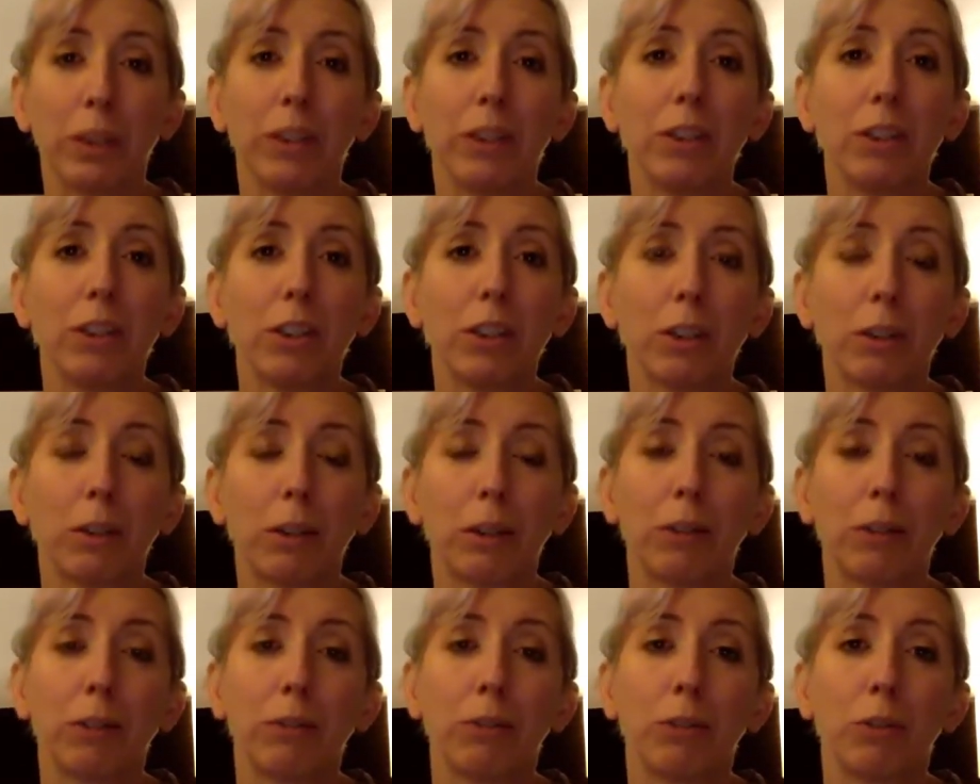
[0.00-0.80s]
can you go
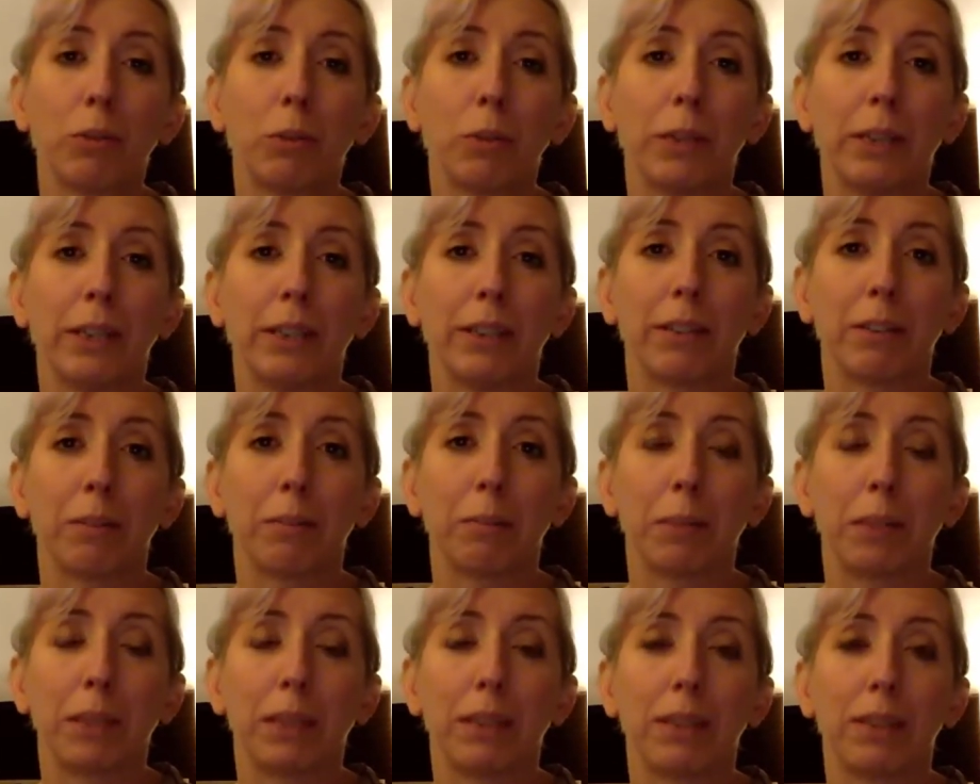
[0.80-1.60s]
out of your way to
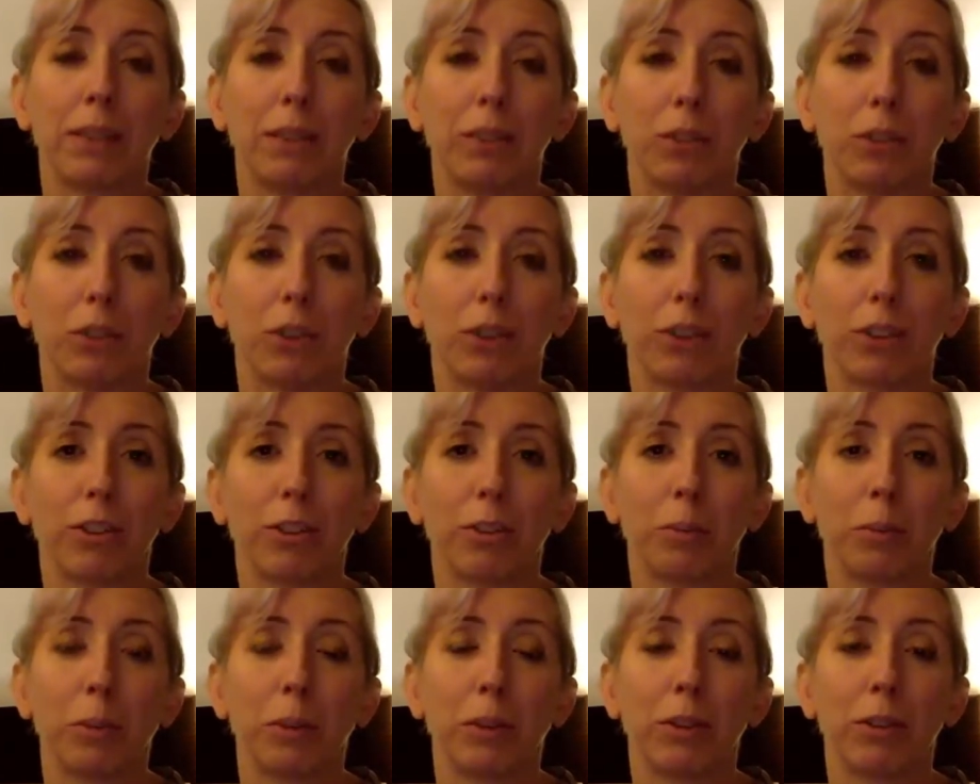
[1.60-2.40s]
make your
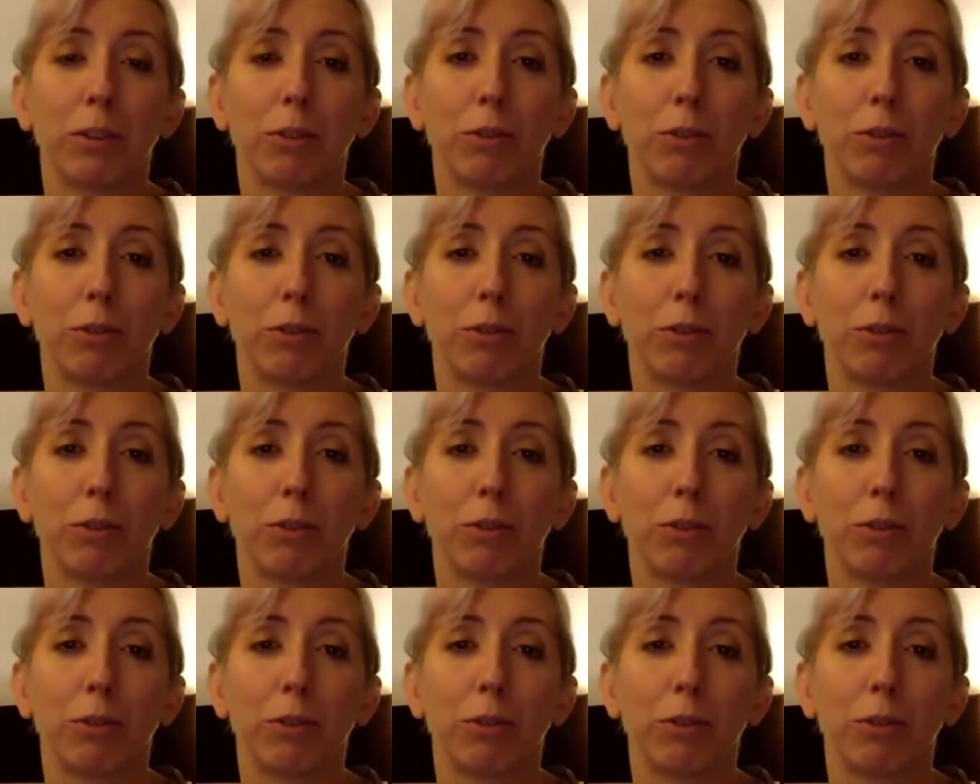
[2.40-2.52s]
customers